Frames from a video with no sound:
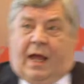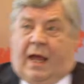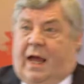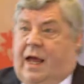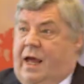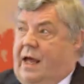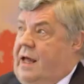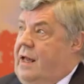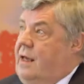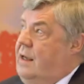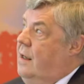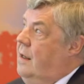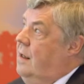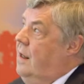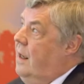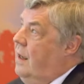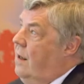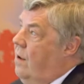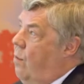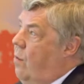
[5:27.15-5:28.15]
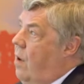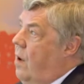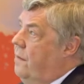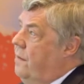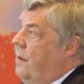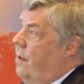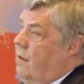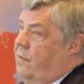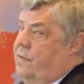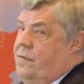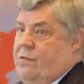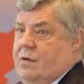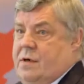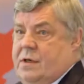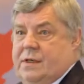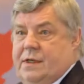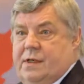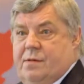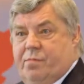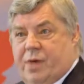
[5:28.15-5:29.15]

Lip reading: And in the water, of course,